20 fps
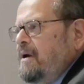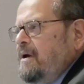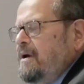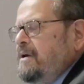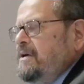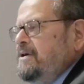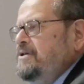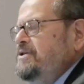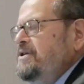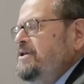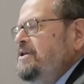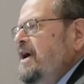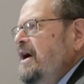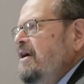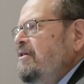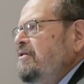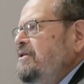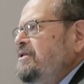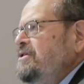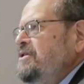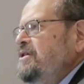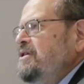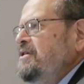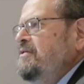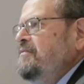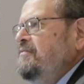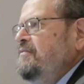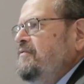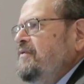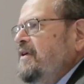It is a
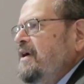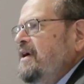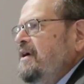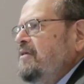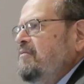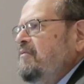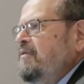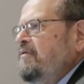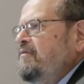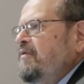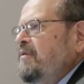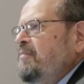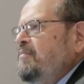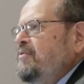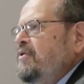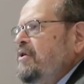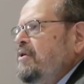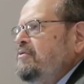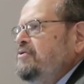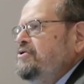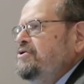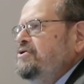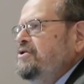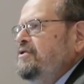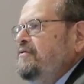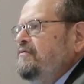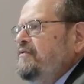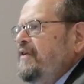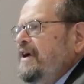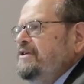narrative that we've approached
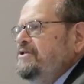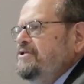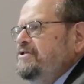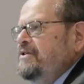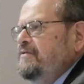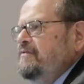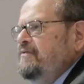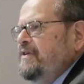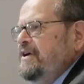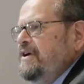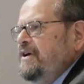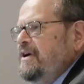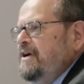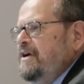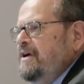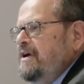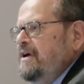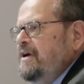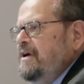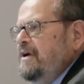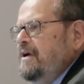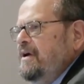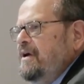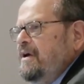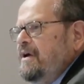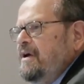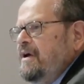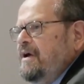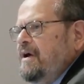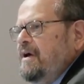defensively,
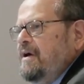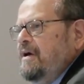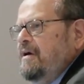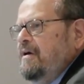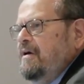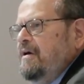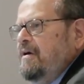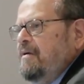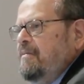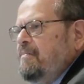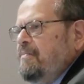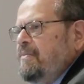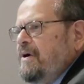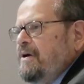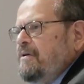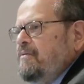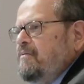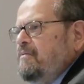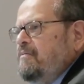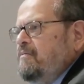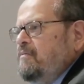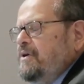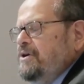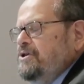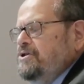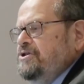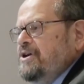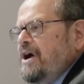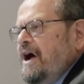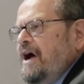but
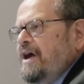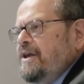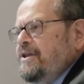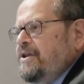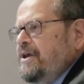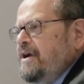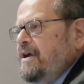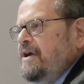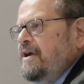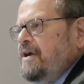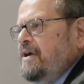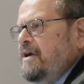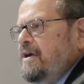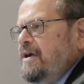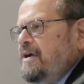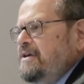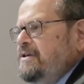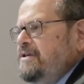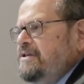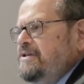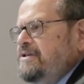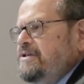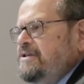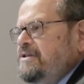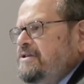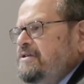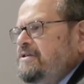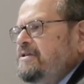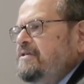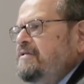which I think
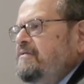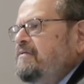is